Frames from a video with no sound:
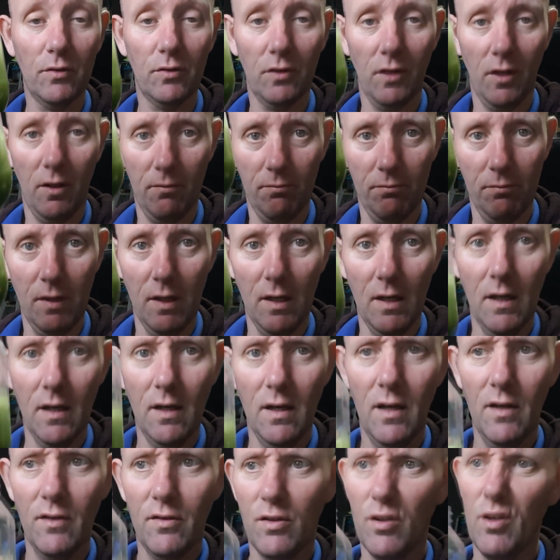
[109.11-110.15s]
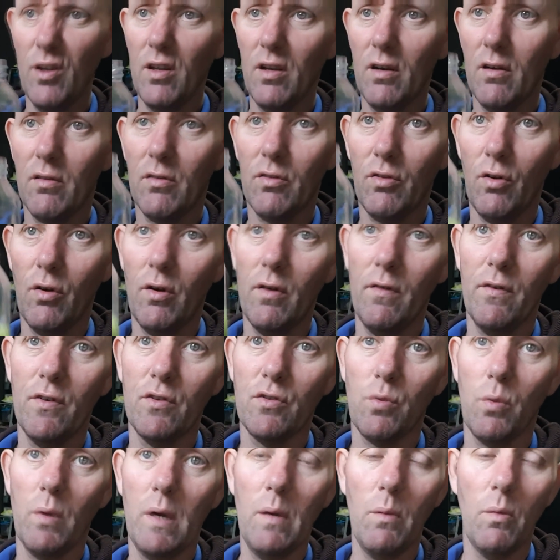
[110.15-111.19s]
So it's another sort of a
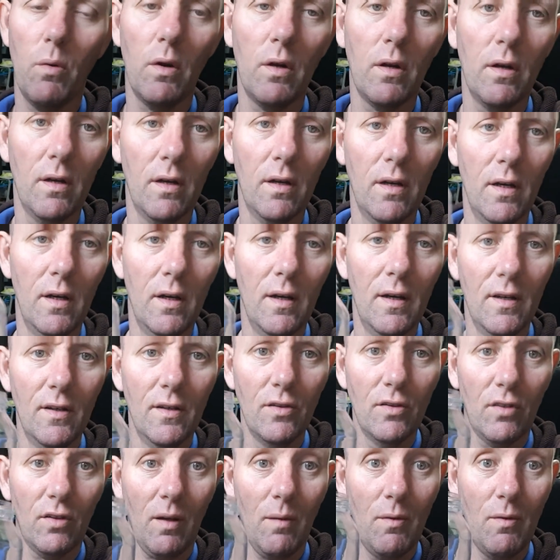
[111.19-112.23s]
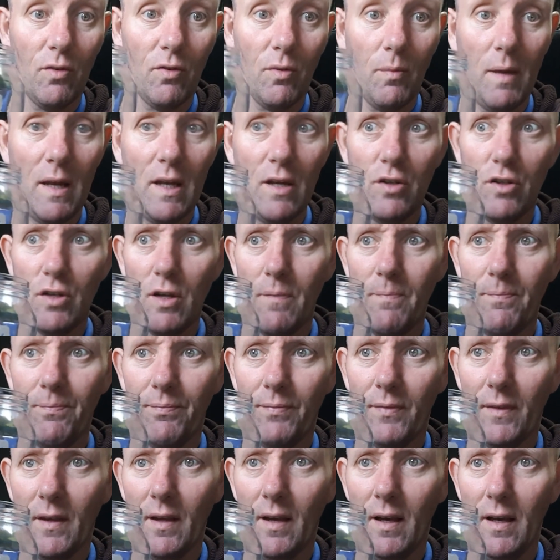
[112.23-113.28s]
sweet one, just to give me some energy.
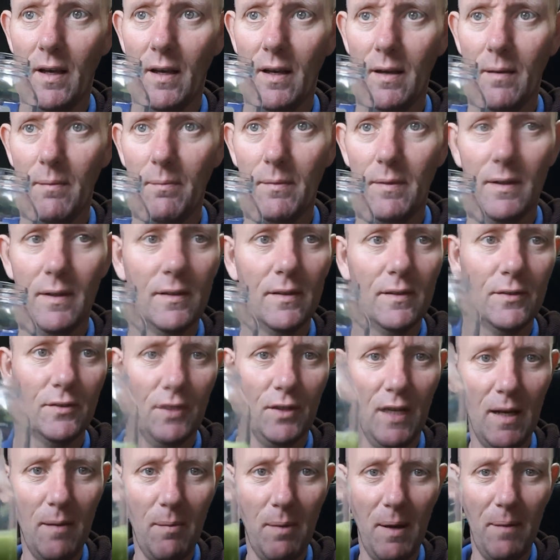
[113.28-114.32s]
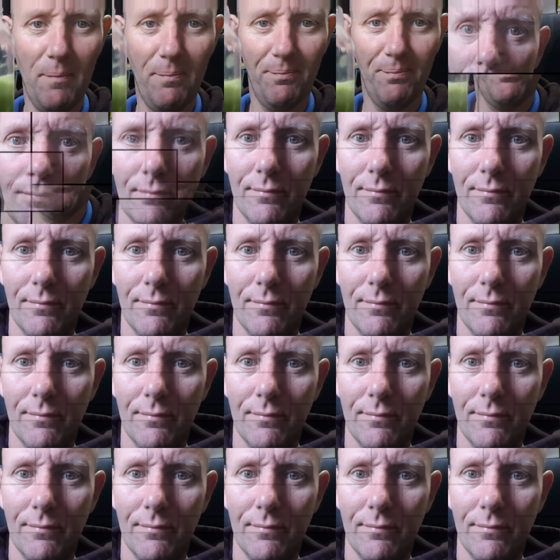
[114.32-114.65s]
See you in a bit.